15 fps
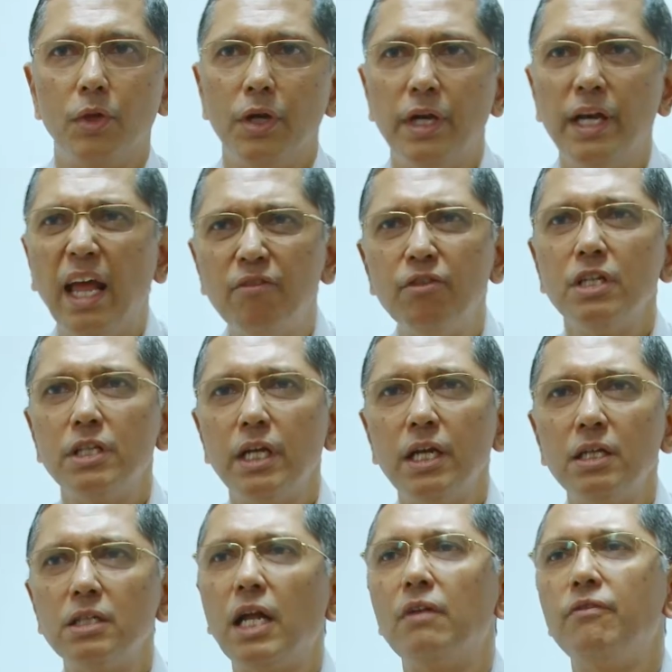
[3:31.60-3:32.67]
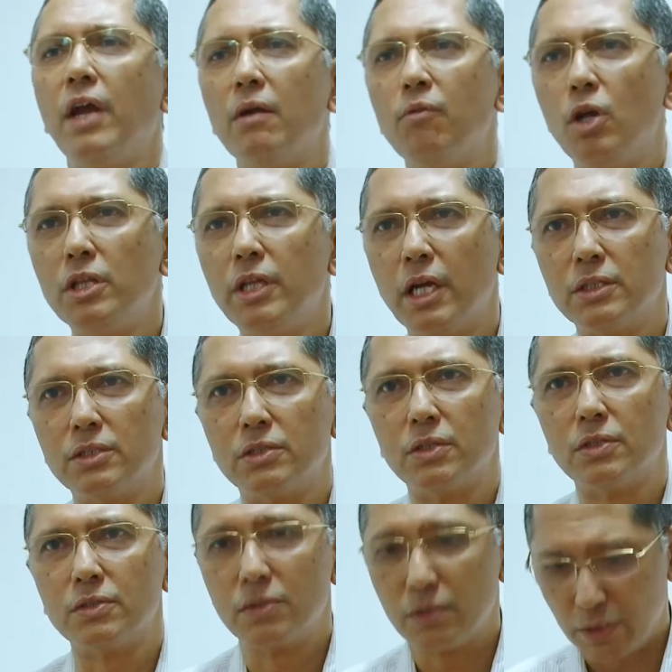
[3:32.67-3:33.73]
Never think that we have all the
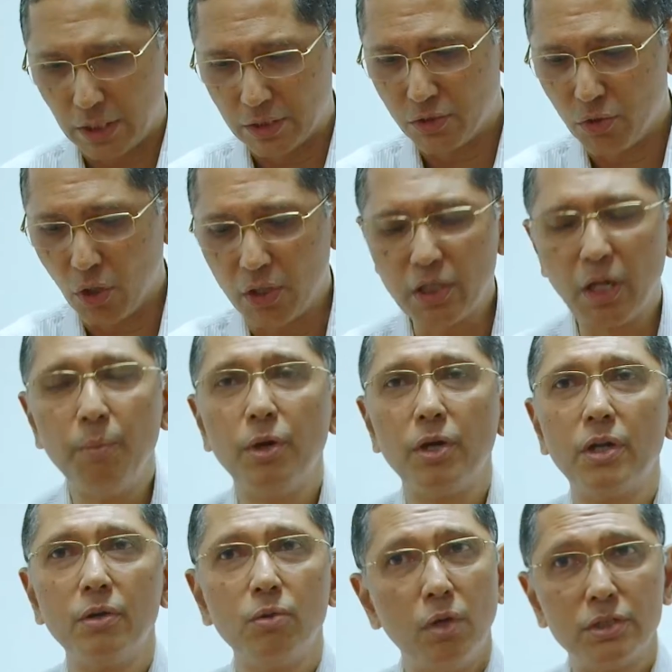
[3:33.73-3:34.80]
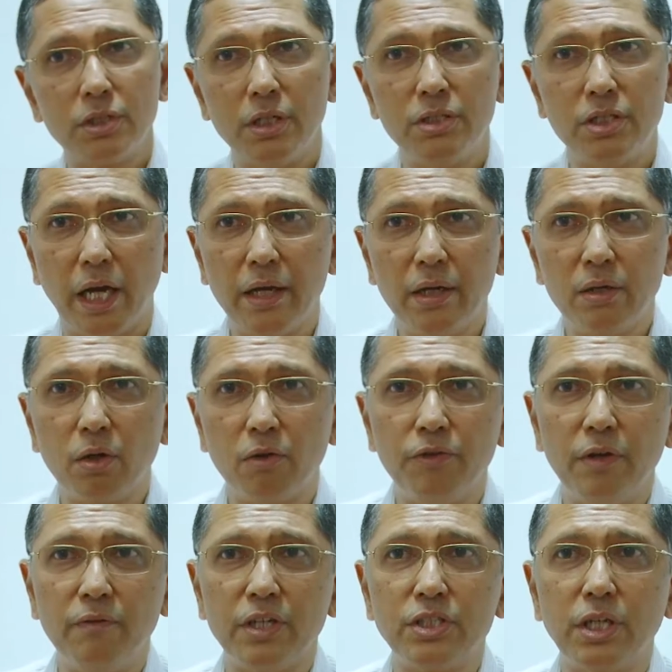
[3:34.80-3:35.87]
answers. As John Templeton, who was a giant of
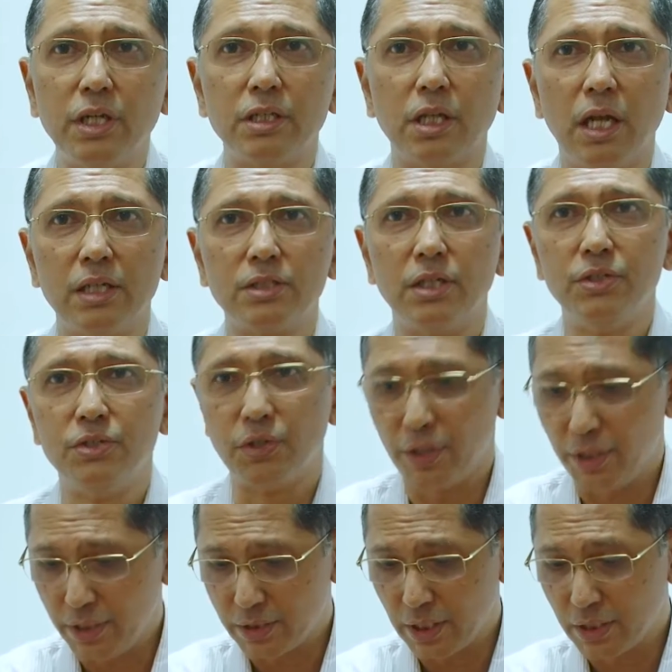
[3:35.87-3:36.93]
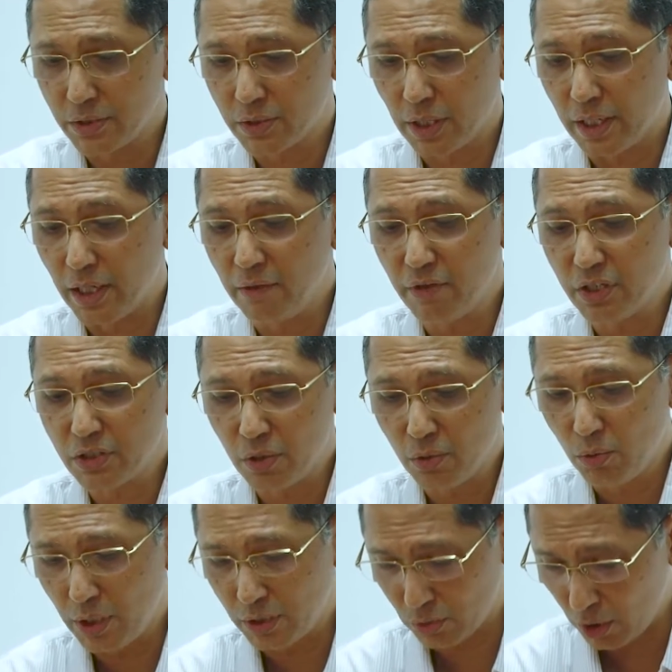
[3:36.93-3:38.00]
investing in the last century, he says, an investor
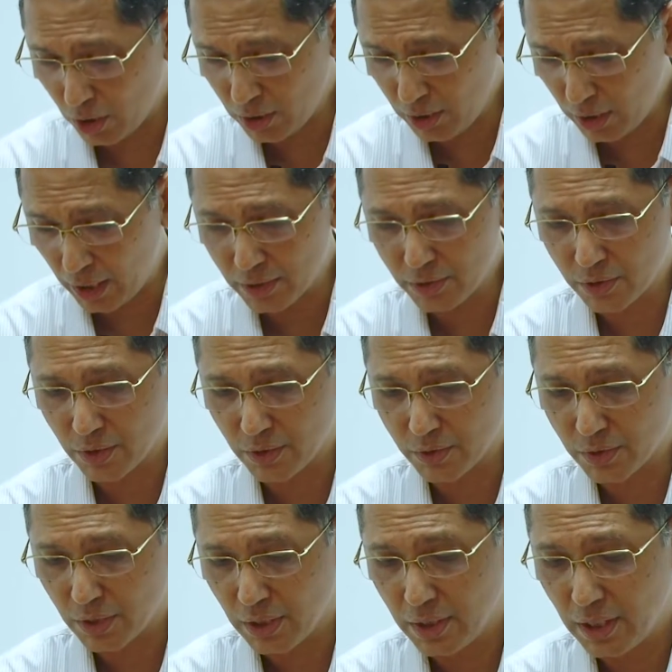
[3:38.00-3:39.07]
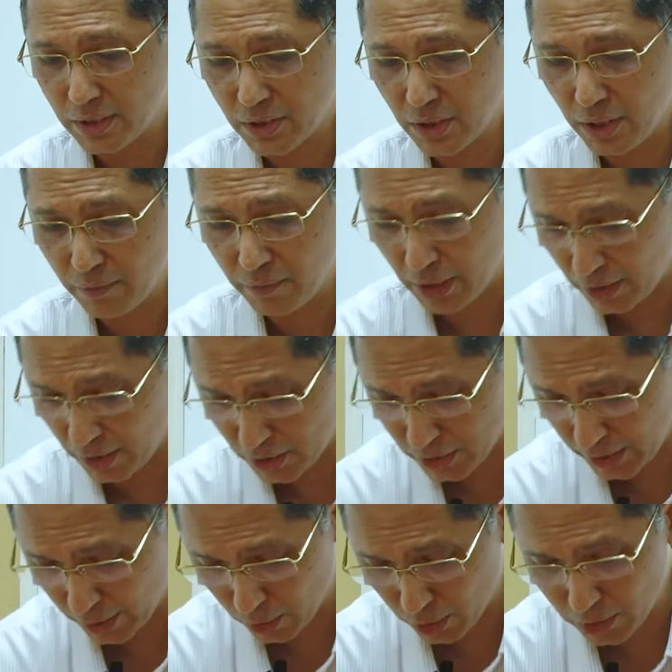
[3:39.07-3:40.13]
who has all the answers doesn't even
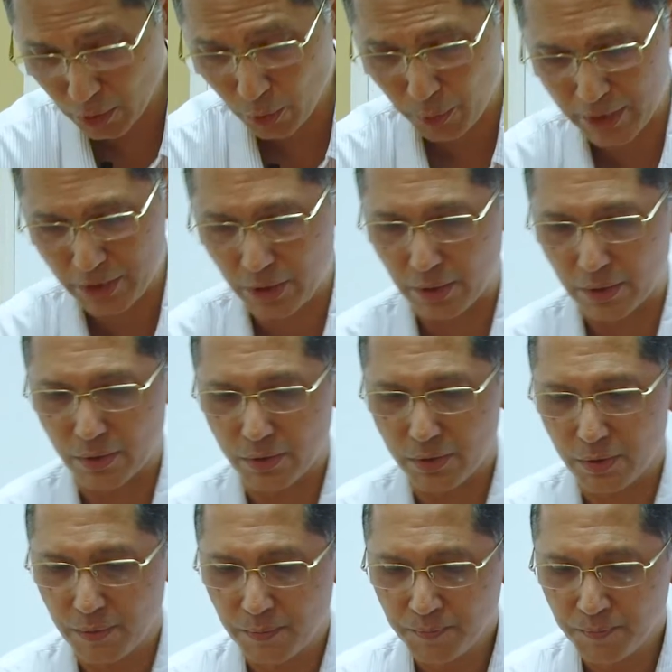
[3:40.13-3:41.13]
understand all the questions.